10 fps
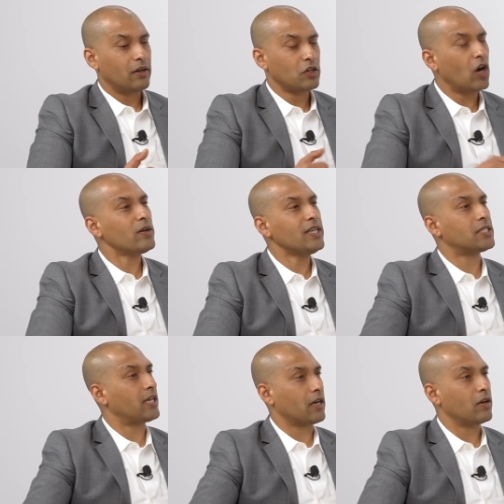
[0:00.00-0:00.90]
not only
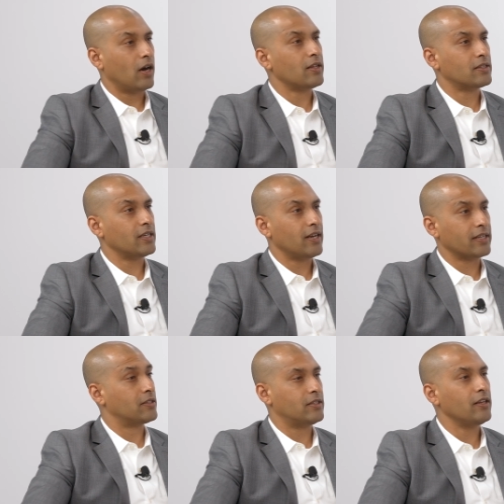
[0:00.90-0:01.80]
is technology
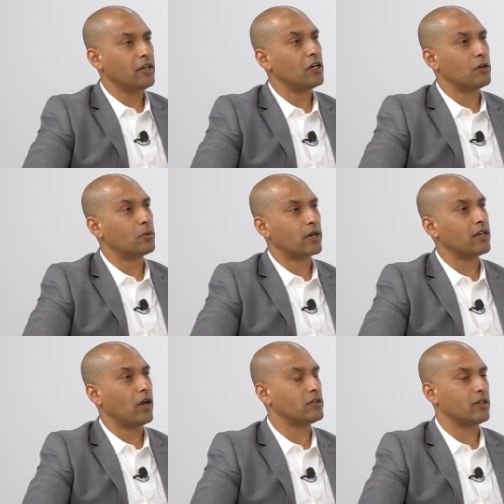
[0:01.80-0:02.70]
like the CDO
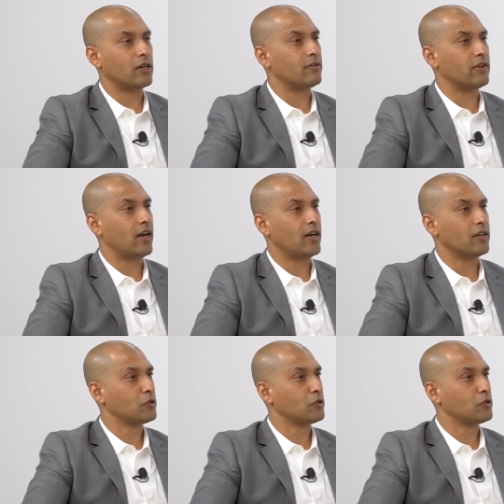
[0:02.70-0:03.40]
working on generative AI,